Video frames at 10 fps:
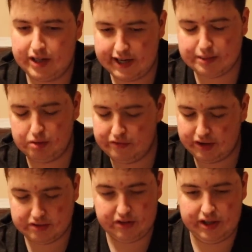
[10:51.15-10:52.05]
hitting
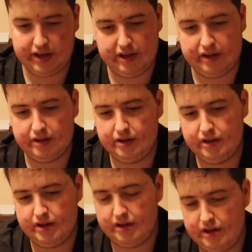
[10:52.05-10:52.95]
spoofing is really good,
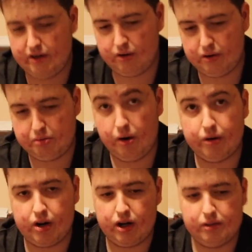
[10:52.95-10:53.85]
or
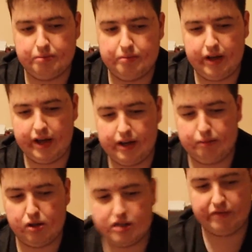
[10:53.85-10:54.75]
protocol, and
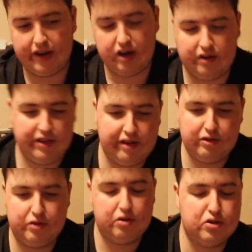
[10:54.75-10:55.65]
multi-faker if they
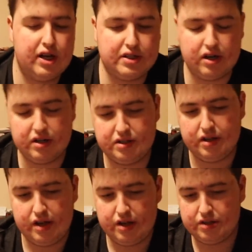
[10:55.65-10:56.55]
have other Old Skies
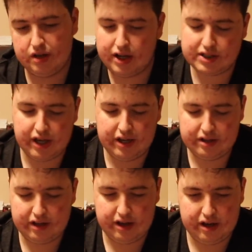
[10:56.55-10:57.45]
cards. So it's
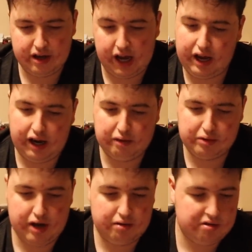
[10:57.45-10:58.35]
good. I
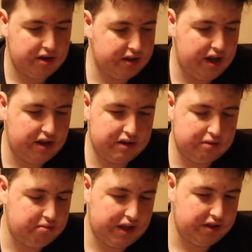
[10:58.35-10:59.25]
would not regret that,
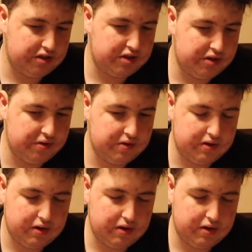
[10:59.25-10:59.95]
playing the 2.